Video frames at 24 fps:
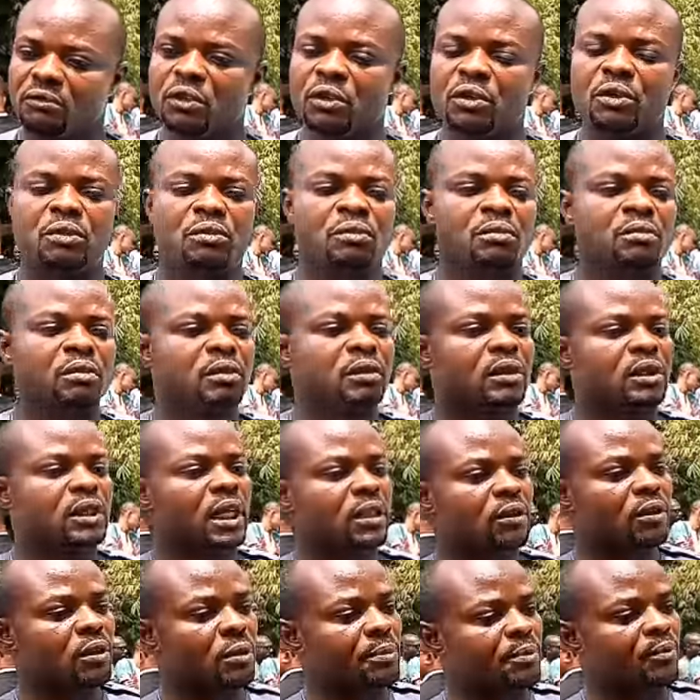you know,
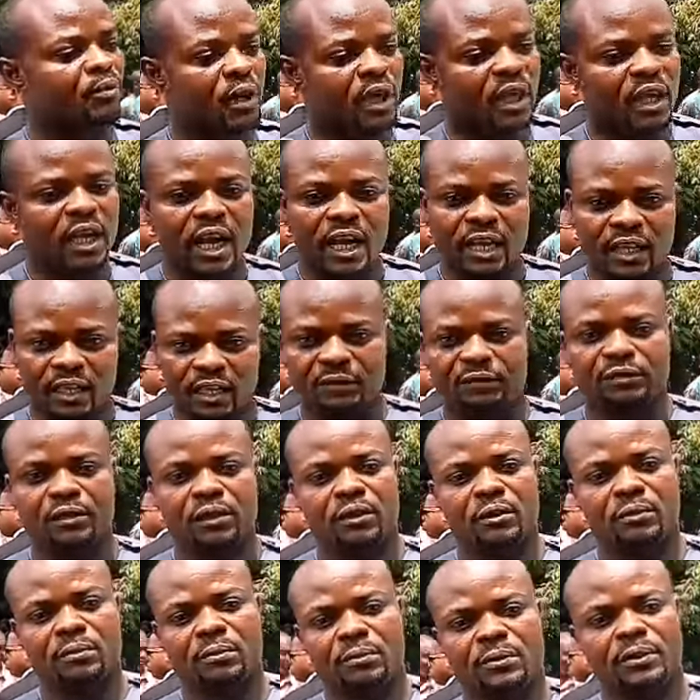start up where I
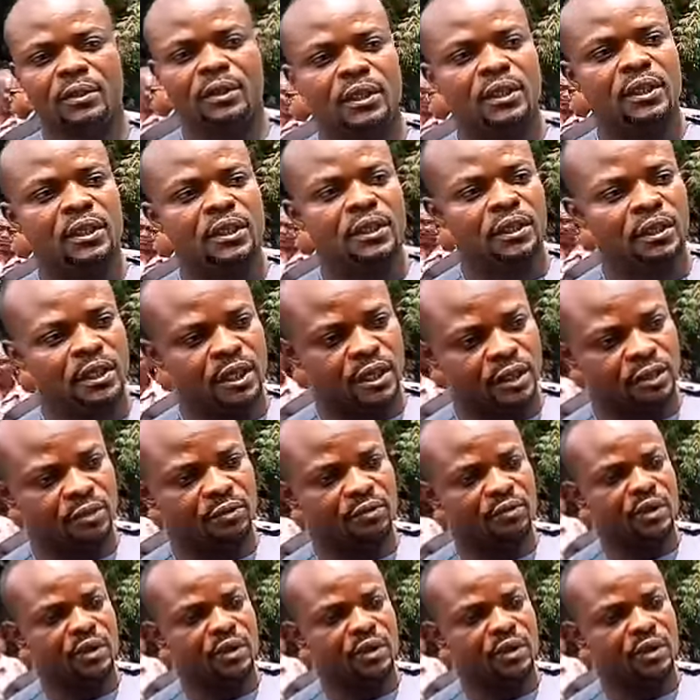left off. Thank